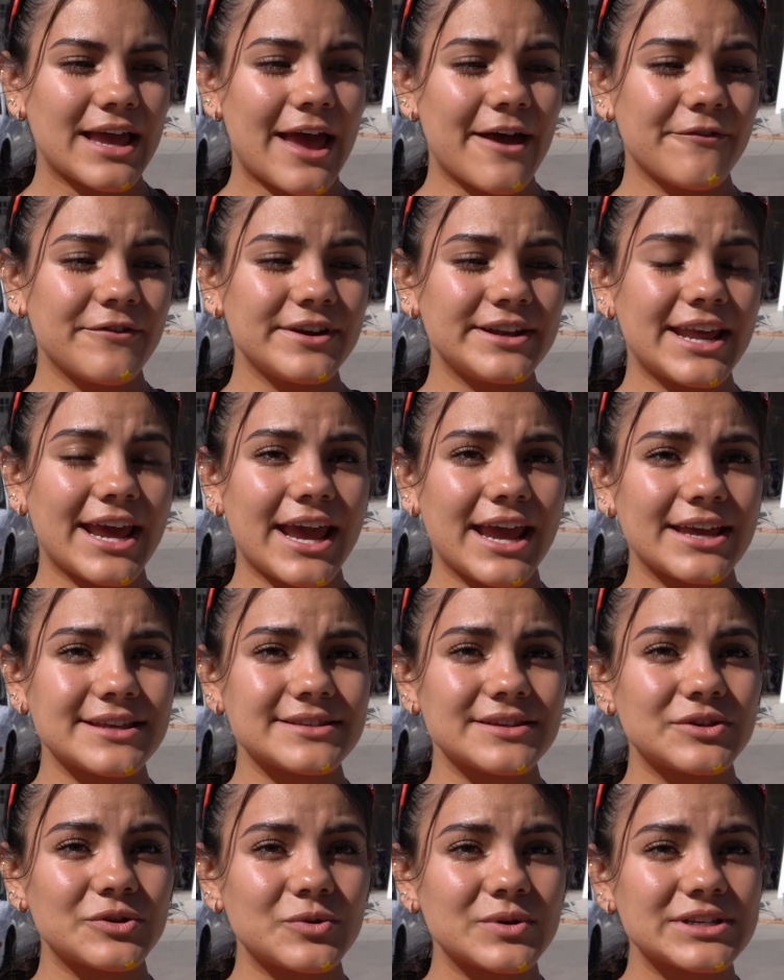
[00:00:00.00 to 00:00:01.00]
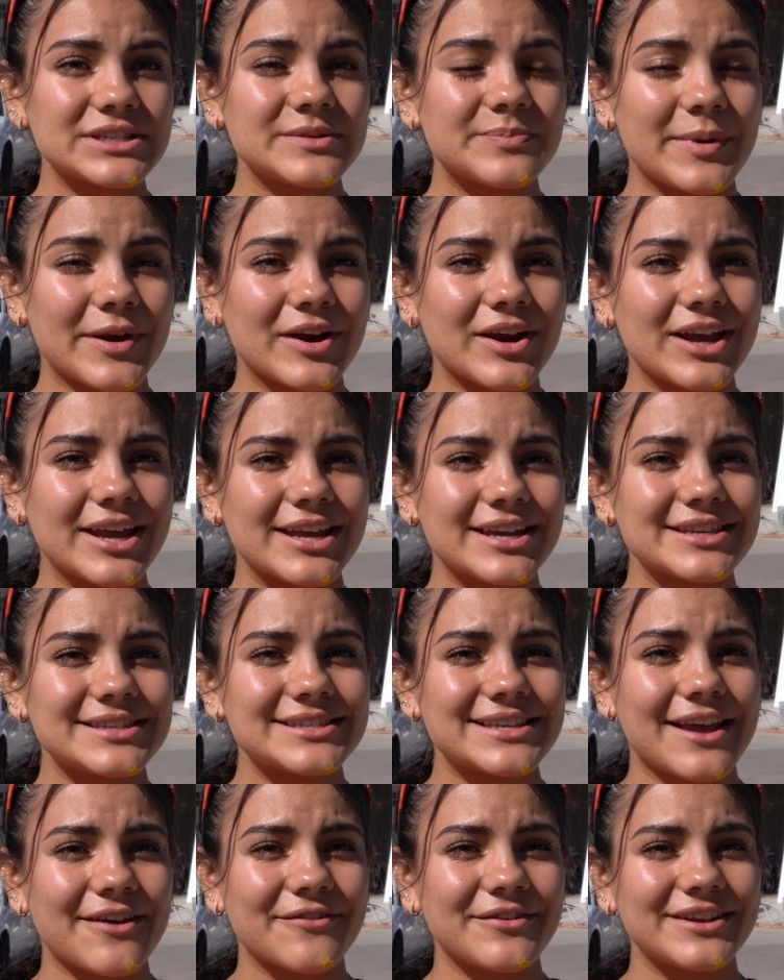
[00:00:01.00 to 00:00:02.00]
every day is a new experience.
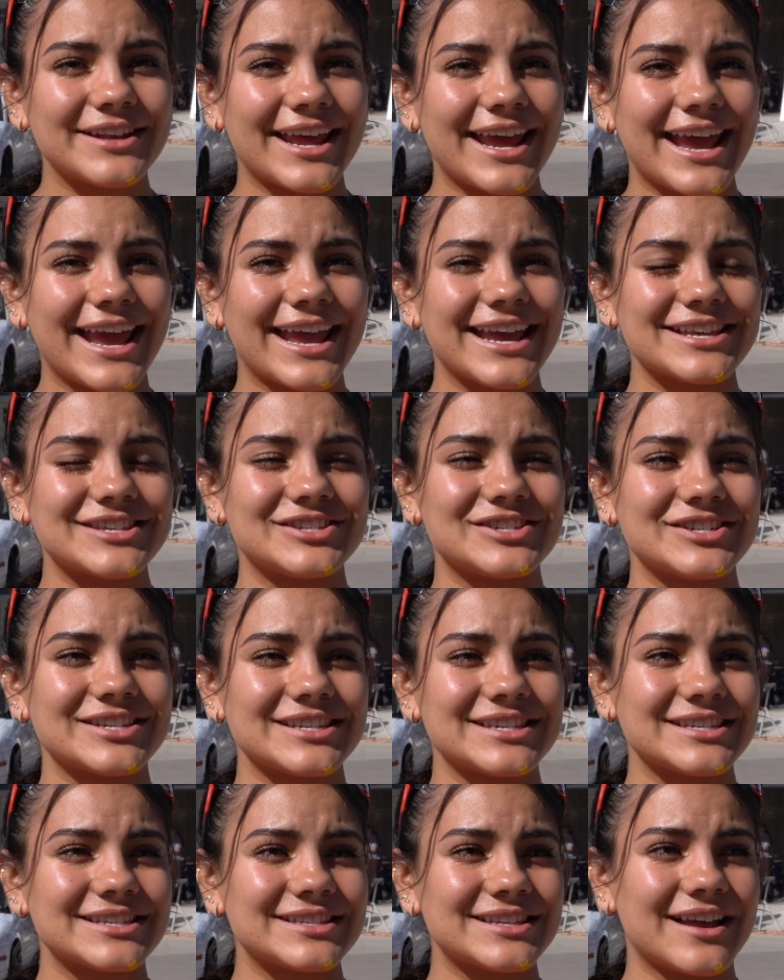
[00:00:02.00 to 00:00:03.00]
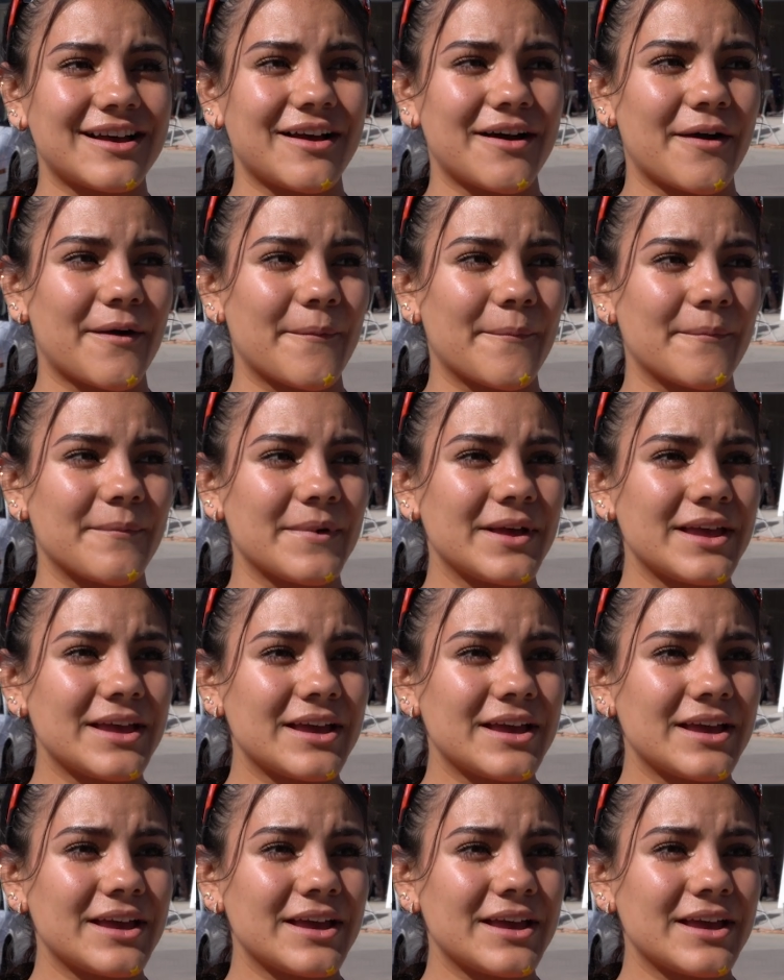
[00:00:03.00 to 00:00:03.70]
Every day is just um,